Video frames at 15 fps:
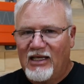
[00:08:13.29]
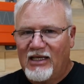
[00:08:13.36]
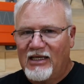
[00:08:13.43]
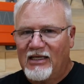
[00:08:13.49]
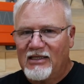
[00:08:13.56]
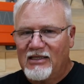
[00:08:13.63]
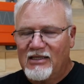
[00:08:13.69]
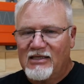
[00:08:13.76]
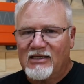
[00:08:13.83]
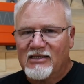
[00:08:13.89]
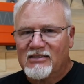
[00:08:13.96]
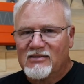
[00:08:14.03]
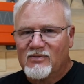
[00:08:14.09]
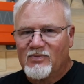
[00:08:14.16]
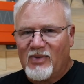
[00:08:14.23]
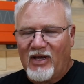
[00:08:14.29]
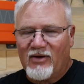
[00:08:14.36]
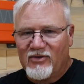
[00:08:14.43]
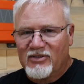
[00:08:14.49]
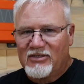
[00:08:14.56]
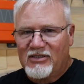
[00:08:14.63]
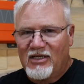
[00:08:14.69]
in this
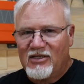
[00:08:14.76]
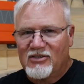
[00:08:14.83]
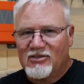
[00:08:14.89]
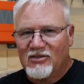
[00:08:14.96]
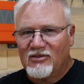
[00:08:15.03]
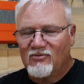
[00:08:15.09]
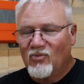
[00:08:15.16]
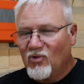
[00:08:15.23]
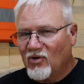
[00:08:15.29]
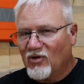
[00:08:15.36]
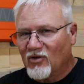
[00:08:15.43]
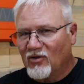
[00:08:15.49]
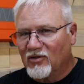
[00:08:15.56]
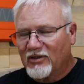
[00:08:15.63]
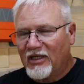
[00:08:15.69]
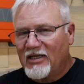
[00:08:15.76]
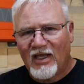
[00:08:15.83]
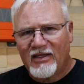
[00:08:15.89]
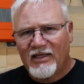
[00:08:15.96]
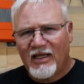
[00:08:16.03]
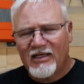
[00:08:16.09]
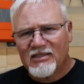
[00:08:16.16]
power station world,
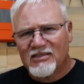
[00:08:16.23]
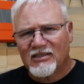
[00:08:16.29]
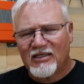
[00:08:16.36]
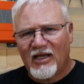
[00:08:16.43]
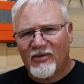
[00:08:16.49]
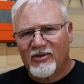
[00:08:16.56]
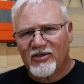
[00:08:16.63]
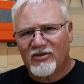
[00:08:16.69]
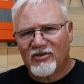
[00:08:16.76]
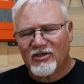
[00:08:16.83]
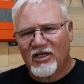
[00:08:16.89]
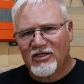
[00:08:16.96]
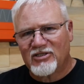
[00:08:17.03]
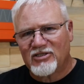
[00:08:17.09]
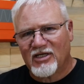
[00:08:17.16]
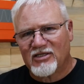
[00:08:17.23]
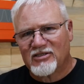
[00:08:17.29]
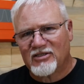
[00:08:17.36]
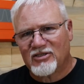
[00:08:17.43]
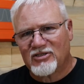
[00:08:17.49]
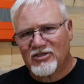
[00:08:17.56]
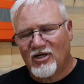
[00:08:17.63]
and that is allowing you to
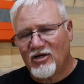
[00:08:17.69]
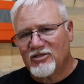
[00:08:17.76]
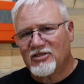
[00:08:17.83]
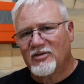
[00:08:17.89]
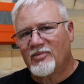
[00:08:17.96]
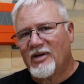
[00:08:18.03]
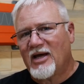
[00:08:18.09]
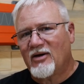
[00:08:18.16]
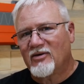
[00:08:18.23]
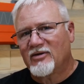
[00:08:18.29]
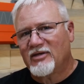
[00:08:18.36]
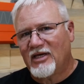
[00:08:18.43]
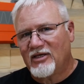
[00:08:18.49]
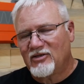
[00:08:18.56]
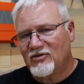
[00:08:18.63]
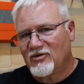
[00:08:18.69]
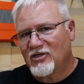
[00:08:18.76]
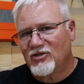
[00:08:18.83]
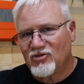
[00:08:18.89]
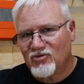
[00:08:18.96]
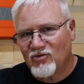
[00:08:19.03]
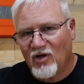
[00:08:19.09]
adjust the charging power that you
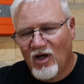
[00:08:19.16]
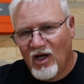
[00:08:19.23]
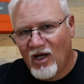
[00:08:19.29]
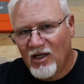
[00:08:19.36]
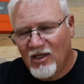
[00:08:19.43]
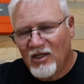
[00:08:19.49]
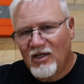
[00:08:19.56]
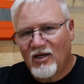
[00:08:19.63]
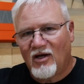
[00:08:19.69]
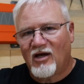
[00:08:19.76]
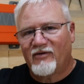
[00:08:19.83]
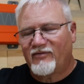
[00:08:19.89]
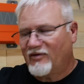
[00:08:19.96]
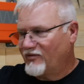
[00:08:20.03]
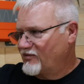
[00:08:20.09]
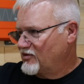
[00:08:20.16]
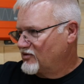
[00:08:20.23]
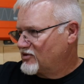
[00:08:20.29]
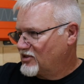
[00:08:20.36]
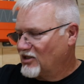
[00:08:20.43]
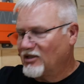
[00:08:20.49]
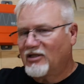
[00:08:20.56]
can draw off of
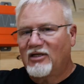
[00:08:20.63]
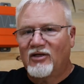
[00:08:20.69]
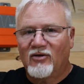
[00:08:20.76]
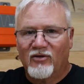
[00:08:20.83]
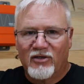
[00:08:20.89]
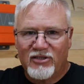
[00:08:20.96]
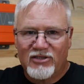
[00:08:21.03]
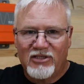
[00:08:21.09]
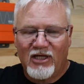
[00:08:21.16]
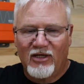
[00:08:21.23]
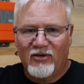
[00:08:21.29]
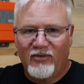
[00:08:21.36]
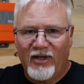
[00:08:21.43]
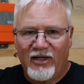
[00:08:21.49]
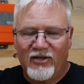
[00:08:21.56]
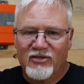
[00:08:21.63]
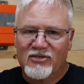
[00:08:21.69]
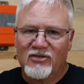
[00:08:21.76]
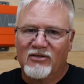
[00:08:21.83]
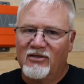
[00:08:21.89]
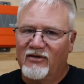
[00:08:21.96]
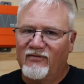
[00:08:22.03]
utility or a generator,
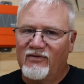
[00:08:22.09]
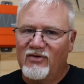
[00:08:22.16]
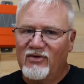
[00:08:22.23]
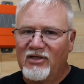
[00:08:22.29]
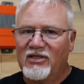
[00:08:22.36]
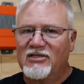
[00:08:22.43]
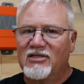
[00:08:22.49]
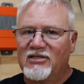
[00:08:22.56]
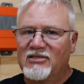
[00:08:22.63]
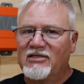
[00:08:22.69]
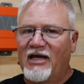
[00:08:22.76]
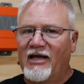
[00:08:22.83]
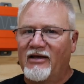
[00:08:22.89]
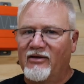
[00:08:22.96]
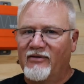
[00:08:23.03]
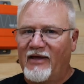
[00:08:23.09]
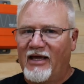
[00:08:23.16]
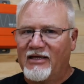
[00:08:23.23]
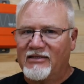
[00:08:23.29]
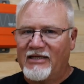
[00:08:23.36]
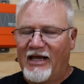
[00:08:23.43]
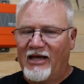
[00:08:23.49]
so that if you need to dial
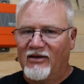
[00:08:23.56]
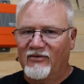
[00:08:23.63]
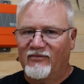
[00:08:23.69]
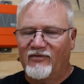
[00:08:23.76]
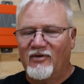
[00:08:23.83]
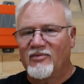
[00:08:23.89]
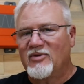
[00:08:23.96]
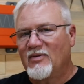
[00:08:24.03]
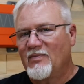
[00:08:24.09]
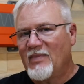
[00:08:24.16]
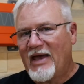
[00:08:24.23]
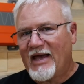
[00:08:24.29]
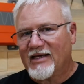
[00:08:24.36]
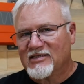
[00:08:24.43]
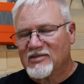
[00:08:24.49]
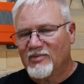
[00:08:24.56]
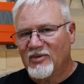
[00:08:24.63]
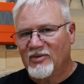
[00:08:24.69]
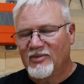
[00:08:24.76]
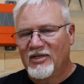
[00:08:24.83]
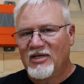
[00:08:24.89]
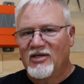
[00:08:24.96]
that down from the
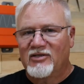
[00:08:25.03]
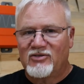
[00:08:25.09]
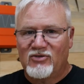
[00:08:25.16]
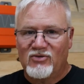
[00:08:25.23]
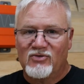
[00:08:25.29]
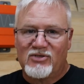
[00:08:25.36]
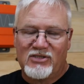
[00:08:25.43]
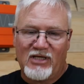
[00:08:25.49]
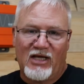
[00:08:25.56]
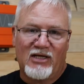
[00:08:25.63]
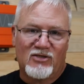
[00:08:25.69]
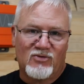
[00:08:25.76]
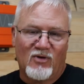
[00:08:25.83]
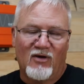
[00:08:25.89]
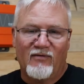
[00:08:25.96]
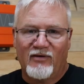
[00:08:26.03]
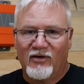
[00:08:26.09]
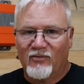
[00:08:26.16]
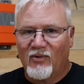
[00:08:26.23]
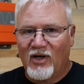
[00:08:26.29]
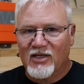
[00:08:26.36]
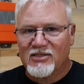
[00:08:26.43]
maximum to, say,
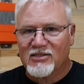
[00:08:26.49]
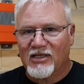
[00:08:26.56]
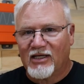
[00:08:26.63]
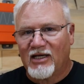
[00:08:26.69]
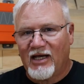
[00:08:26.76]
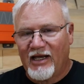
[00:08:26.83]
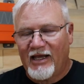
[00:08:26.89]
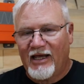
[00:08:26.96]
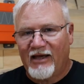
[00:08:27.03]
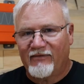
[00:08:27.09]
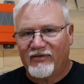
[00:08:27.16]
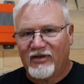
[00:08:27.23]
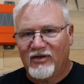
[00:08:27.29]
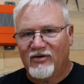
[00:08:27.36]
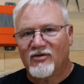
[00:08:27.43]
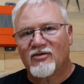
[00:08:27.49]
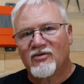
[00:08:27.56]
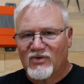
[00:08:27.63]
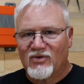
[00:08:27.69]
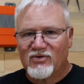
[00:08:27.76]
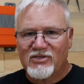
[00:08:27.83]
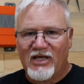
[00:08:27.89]
1,200 watts like I have here,
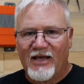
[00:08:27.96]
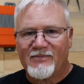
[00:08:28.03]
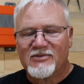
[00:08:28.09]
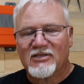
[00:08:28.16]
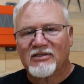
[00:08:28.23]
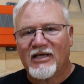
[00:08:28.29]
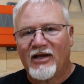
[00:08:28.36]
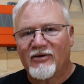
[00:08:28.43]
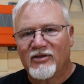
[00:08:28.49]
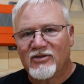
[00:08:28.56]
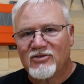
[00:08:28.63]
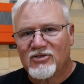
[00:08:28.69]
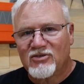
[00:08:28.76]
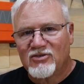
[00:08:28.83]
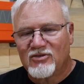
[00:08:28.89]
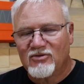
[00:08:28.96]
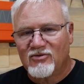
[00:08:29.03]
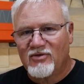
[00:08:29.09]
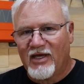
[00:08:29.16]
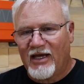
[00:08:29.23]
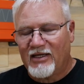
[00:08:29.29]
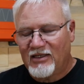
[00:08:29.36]
those apps allow you to do
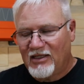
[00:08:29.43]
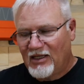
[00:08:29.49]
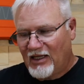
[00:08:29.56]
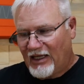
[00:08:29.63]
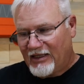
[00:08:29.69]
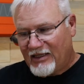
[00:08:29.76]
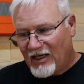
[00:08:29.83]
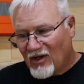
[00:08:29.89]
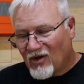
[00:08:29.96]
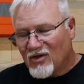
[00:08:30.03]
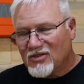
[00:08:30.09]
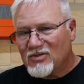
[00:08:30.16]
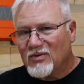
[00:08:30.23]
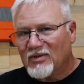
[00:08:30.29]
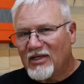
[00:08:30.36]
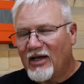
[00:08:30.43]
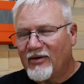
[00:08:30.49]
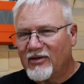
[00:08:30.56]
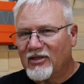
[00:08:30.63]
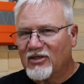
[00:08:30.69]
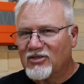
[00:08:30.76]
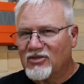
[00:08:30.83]
that. They also
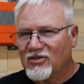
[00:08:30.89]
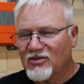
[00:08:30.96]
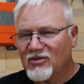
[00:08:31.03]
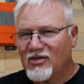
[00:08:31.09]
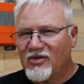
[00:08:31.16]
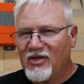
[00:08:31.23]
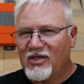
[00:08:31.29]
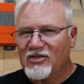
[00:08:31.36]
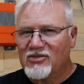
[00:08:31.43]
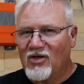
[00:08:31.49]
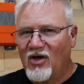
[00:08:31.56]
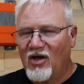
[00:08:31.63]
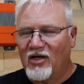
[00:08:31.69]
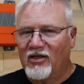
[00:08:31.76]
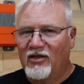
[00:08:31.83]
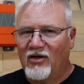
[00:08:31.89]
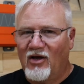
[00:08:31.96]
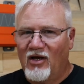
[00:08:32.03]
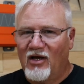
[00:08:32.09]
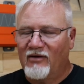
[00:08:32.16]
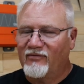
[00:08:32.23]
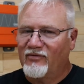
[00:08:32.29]
allow you to turn things on and
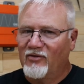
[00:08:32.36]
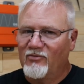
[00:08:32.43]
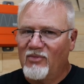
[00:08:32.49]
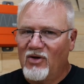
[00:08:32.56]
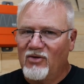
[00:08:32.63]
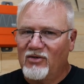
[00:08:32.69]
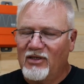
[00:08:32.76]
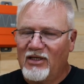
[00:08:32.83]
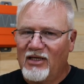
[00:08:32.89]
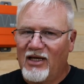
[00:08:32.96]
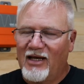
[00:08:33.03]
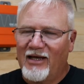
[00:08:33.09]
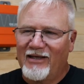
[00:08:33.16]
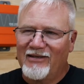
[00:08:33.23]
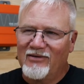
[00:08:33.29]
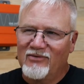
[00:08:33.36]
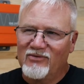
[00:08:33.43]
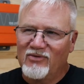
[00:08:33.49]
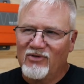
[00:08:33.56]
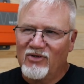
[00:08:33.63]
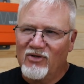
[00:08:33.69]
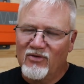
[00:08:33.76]
off remotely. I
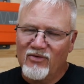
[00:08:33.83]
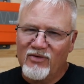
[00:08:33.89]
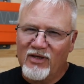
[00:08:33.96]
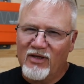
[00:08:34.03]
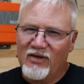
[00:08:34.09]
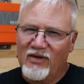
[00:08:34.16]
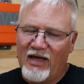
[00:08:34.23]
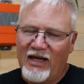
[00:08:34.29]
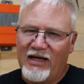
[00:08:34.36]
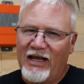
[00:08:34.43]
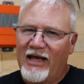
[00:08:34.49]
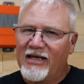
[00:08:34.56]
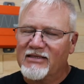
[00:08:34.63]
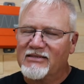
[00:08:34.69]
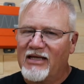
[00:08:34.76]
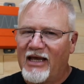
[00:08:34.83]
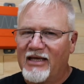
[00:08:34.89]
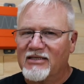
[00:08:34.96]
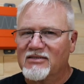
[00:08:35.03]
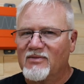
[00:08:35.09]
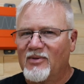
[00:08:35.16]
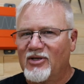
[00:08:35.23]
don't know that that has
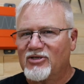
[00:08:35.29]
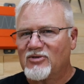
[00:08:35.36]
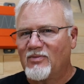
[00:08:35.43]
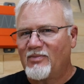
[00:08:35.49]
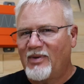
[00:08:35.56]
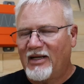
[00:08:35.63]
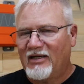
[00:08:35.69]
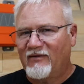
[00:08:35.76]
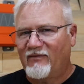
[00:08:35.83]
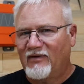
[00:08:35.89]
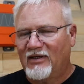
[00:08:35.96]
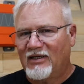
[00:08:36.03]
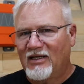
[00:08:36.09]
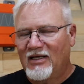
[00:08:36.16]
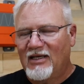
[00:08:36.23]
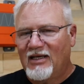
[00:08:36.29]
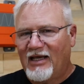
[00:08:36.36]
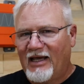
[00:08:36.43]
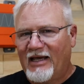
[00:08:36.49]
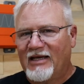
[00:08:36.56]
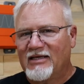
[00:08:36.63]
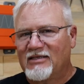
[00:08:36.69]
as much benefit
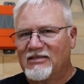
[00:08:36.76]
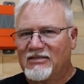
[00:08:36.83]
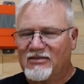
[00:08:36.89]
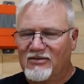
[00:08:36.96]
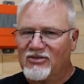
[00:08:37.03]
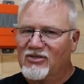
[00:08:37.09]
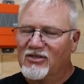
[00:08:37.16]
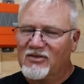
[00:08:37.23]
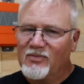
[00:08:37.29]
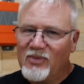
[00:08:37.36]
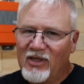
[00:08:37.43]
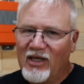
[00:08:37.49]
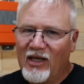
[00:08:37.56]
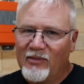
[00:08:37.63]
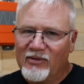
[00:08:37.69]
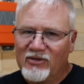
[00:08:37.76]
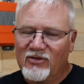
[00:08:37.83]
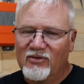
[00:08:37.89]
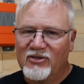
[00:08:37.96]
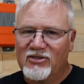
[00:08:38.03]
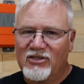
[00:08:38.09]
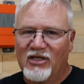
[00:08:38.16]
as just being able
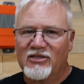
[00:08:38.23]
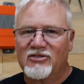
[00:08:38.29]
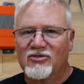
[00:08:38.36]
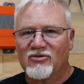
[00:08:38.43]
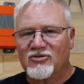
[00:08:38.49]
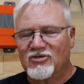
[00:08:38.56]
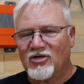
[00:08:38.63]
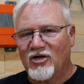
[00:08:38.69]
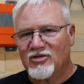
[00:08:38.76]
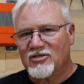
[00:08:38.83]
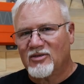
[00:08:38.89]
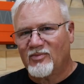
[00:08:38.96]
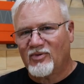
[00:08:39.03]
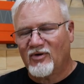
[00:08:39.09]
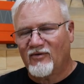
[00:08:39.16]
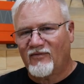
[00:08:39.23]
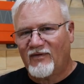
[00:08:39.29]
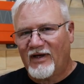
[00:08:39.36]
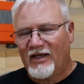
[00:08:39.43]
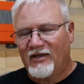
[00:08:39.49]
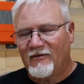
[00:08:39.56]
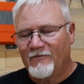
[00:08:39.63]
to adjust your charging
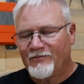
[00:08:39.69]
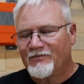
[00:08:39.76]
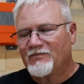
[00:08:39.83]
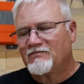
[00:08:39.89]
profile.